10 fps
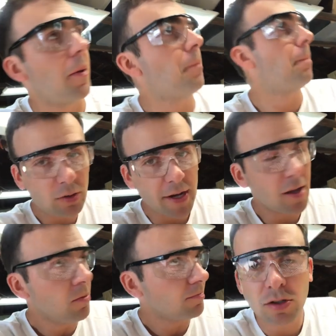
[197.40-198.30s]
film it. It's
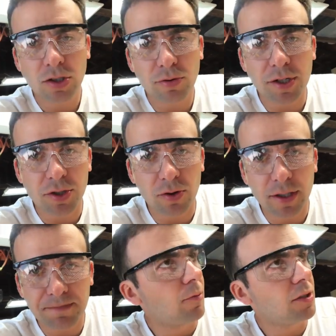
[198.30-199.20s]
okay though. Long story
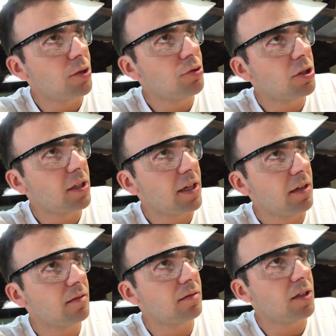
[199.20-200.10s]
short, I would
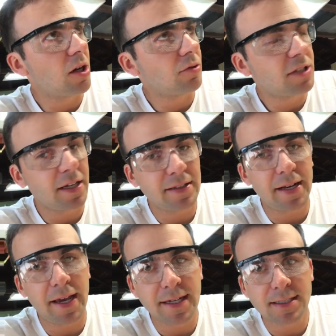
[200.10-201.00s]
usually, you know, take
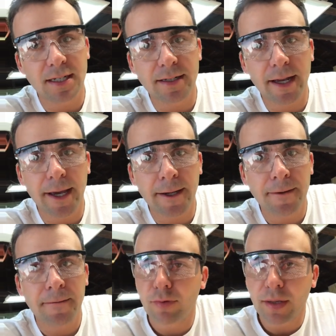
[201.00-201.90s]
today,
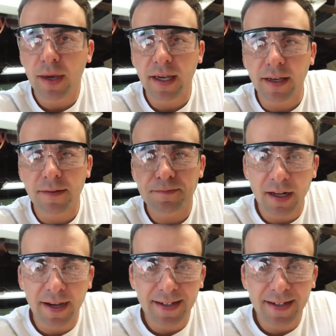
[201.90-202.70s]
Sunday, and remake it. But